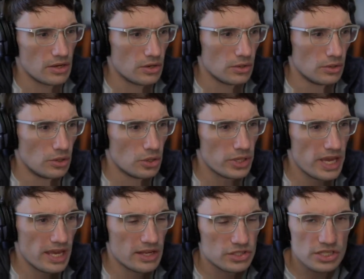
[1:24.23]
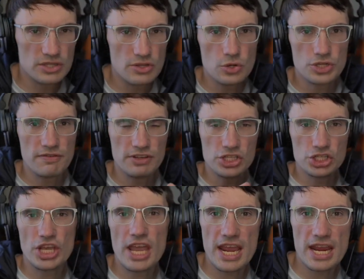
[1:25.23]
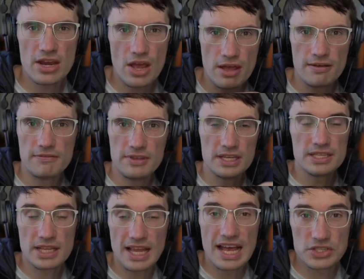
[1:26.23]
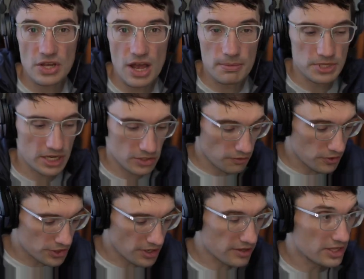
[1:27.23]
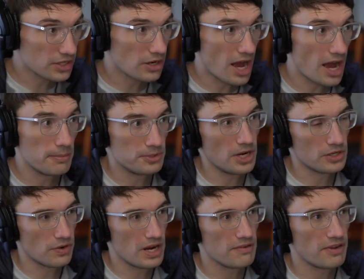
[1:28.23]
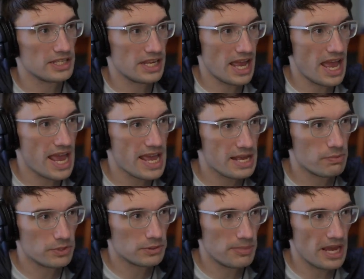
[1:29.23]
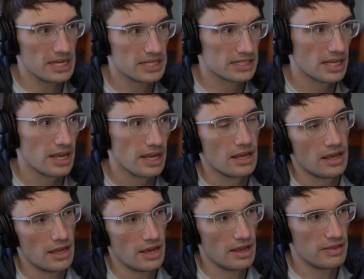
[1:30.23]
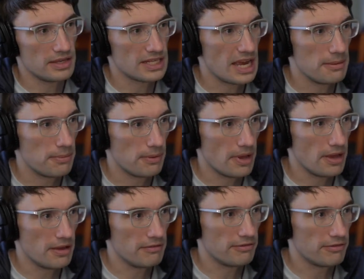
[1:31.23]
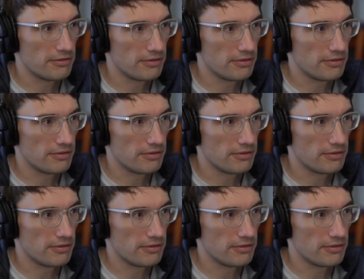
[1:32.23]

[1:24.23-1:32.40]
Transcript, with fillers: looking, there's this notion of a chain of these class objects. So first of all, these are objects, right? If I say A equals base, uh, the type of